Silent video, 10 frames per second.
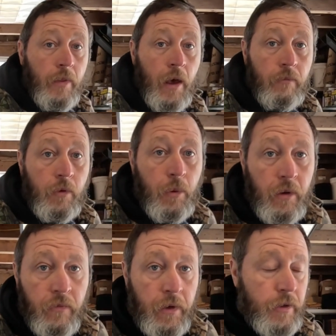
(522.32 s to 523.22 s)
of that. If you're putting
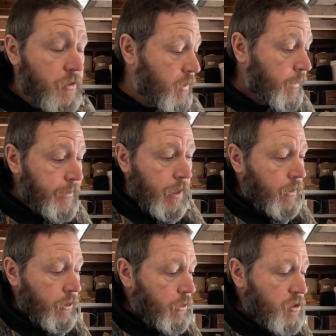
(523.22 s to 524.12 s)
in fingers
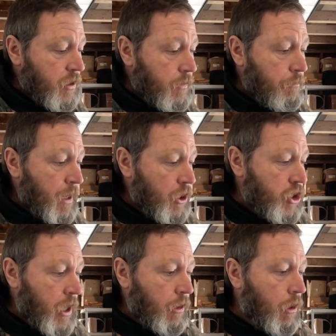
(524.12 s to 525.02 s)
and you're using a pair of
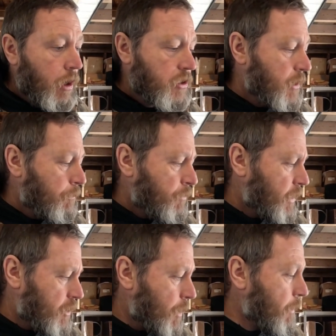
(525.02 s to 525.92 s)
channel locks,
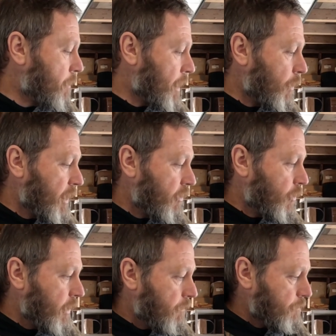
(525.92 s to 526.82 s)
there's probably a better way to
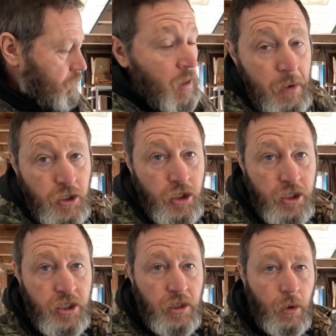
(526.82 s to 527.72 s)
do it. Maybe I should
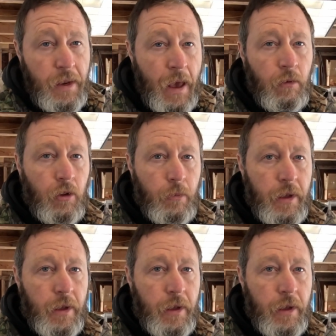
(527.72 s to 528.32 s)
just slow down a little